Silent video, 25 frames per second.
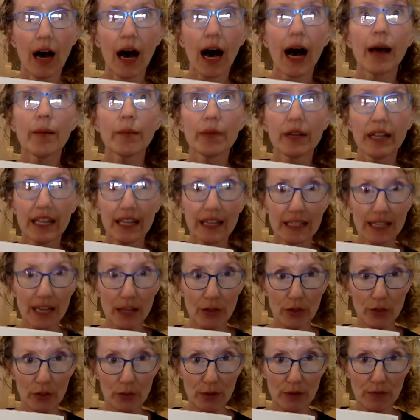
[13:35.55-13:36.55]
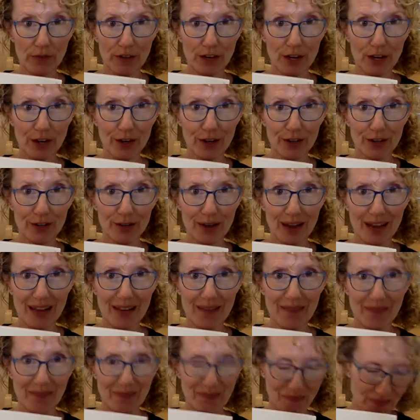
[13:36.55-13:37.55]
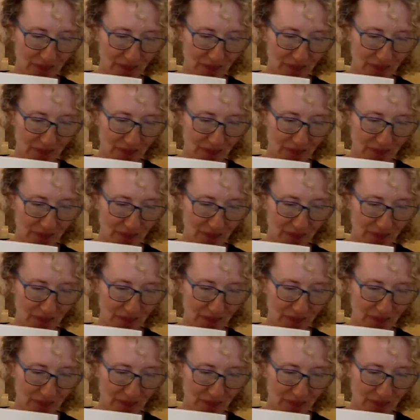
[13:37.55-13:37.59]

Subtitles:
I'm going to indent 3 fingers, right?